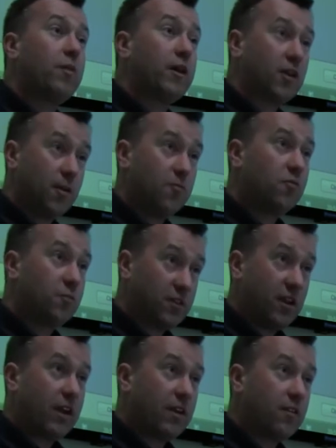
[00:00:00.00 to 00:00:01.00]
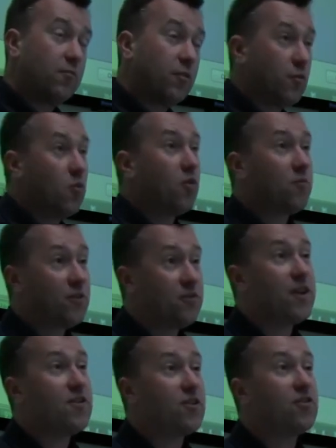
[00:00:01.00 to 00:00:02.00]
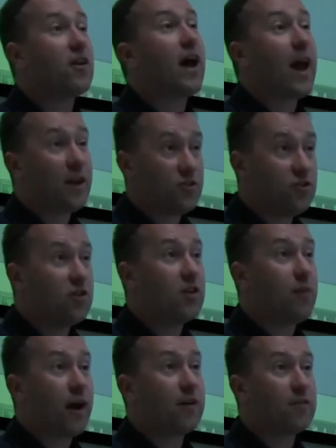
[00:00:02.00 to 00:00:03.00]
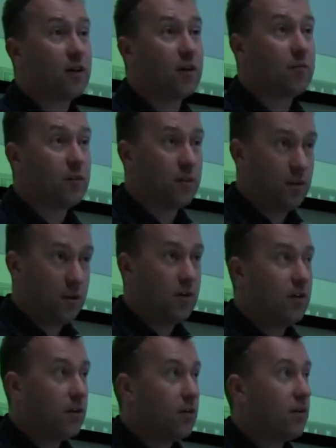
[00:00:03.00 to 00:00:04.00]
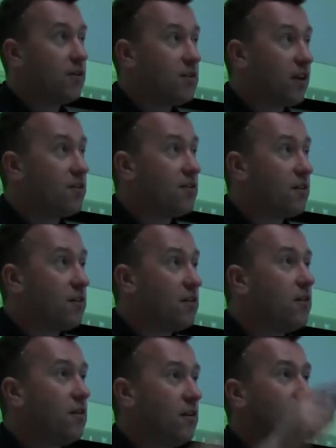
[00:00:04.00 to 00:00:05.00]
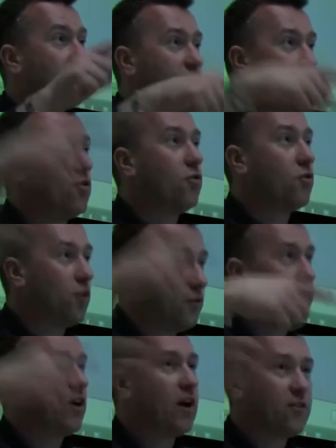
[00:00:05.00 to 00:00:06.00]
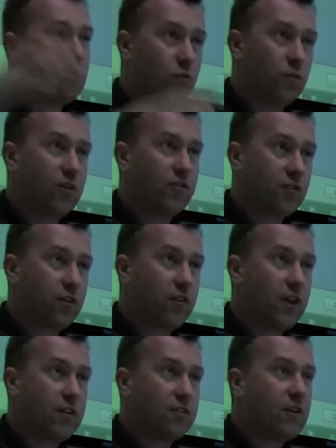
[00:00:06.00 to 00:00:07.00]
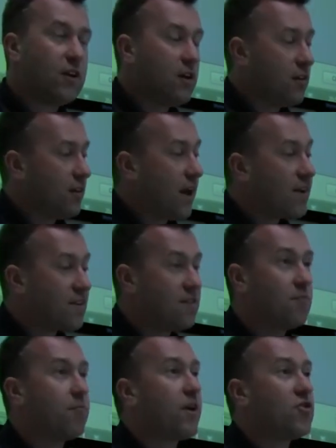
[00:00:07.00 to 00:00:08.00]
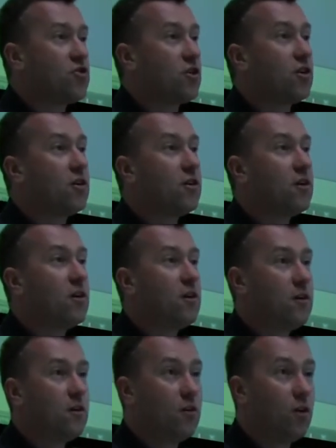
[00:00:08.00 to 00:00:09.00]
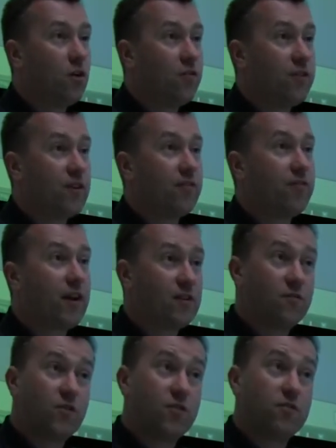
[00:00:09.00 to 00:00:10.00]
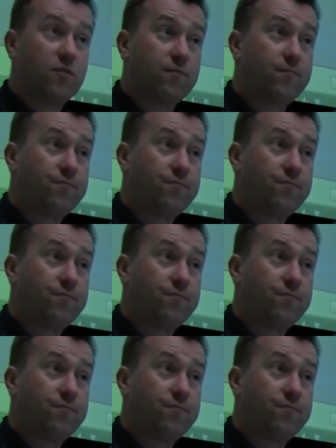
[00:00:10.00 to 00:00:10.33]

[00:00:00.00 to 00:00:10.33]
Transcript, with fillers: the backup to be taken, but what percentage is actually backed up and tested and secured off-site and all those good things? That is a measure of the effectiveness.